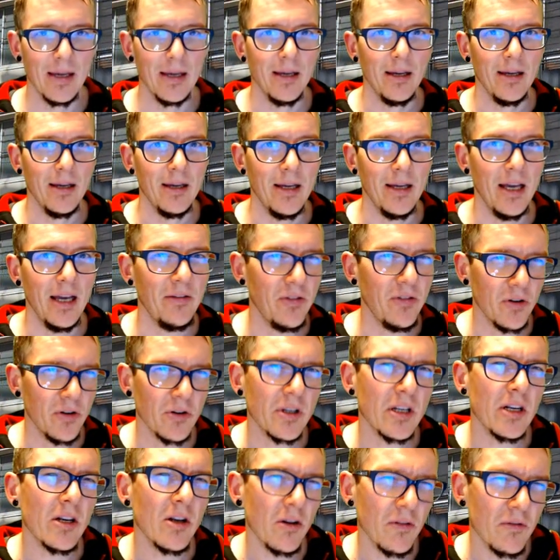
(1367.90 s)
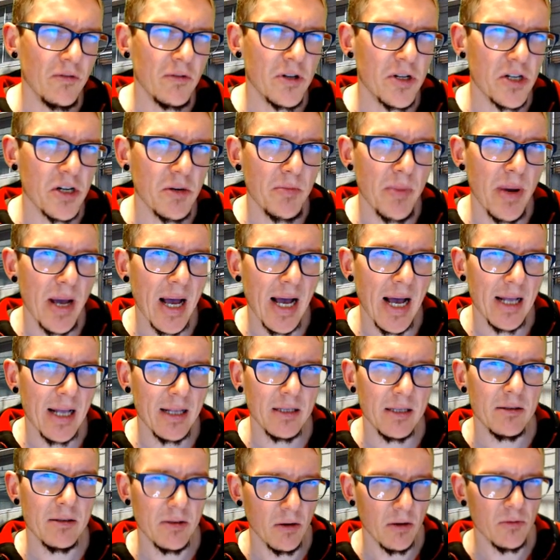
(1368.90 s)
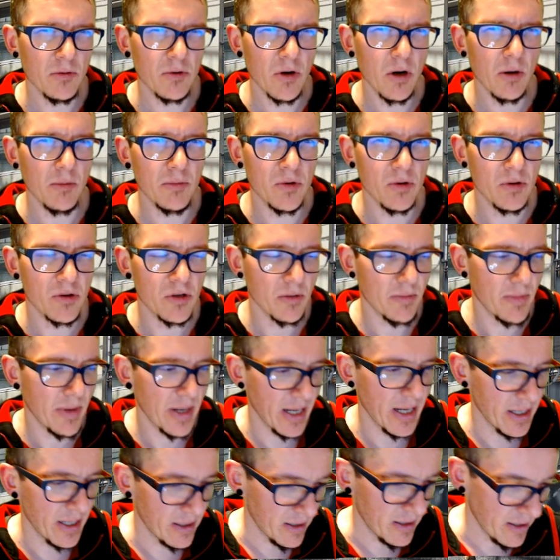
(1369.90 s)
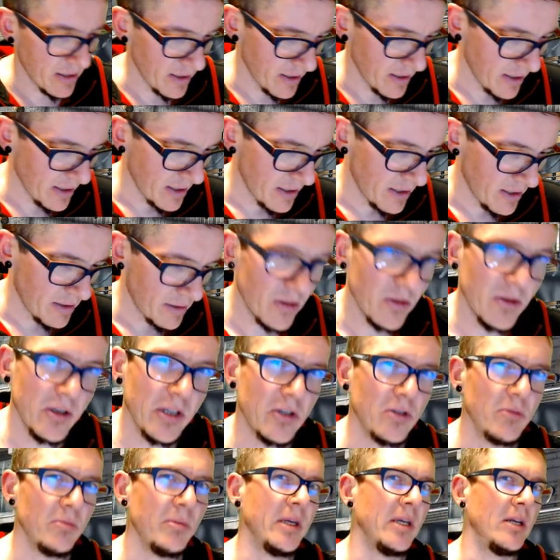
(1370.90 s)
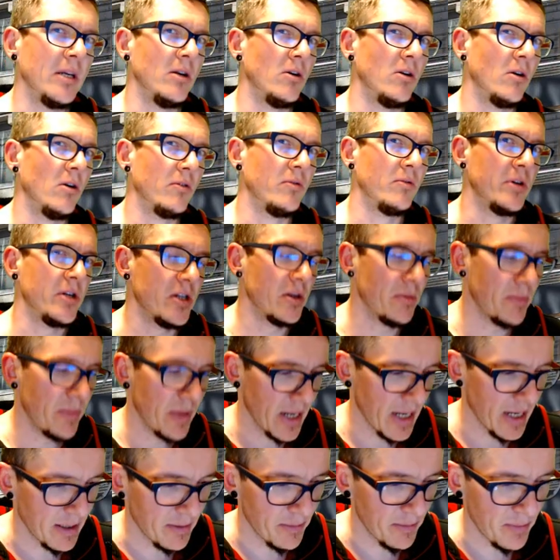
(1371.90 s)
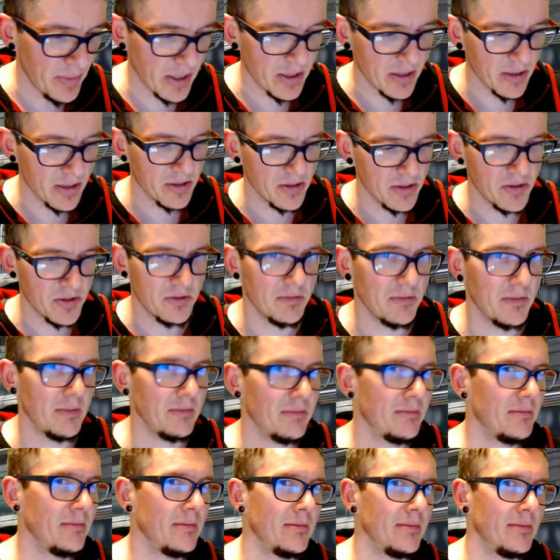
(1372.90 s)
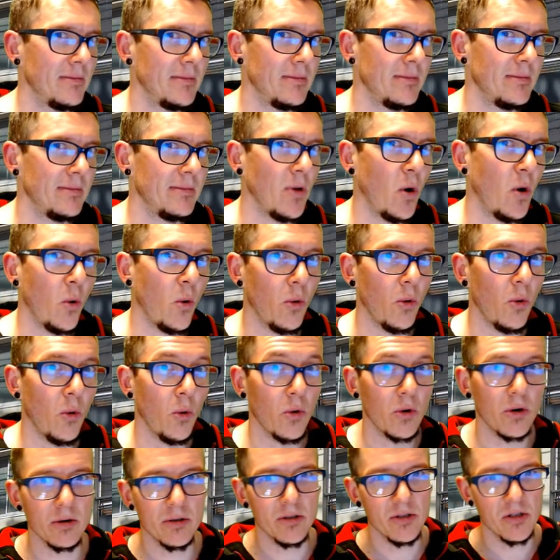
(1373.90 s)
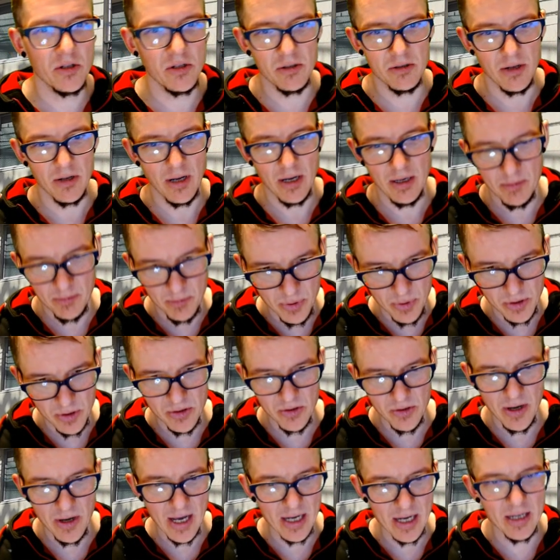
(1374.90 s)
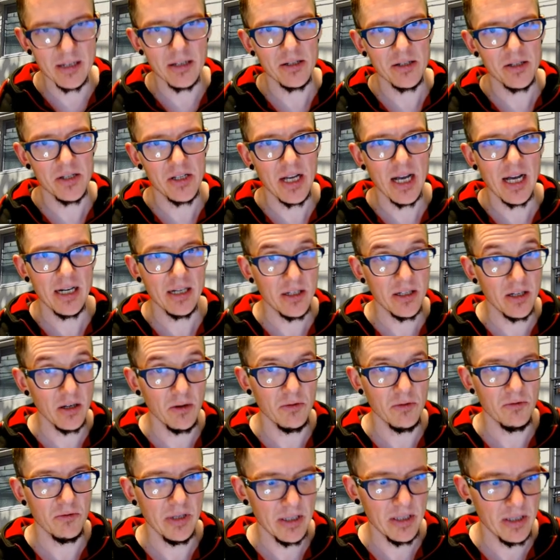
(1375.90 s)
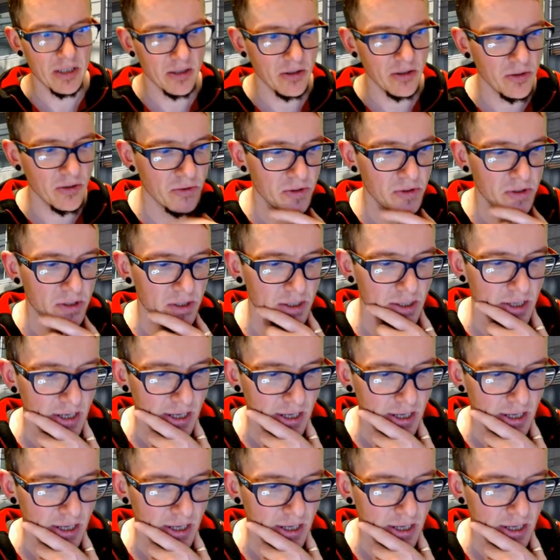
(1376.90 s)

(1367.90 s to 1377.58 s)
If you're not in love with Japan, don't come to Japan. You need to be in love with Japan, because, or just like put your head in the sand, don't read the news.